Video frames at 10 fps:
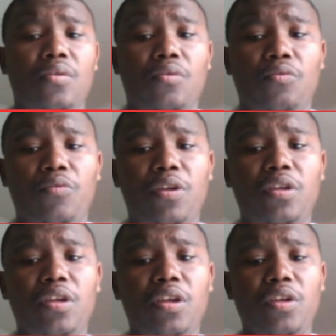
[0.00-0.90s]

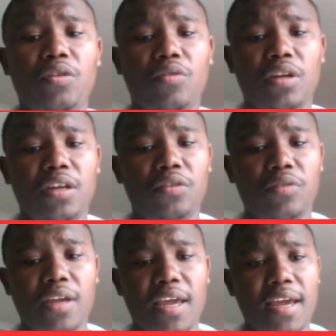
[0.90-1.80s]
We're gonna look
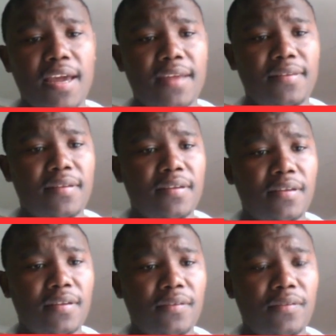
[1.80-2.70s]
at
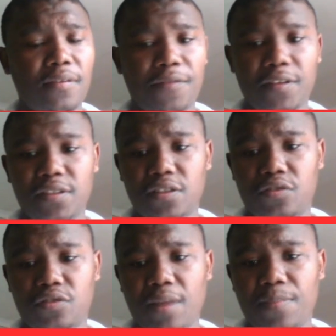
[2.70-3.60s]
the first
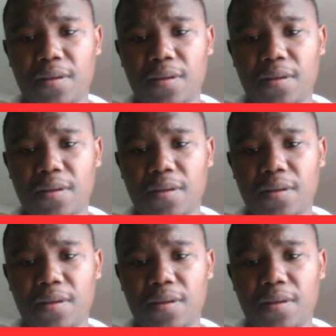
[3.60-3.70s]
trap.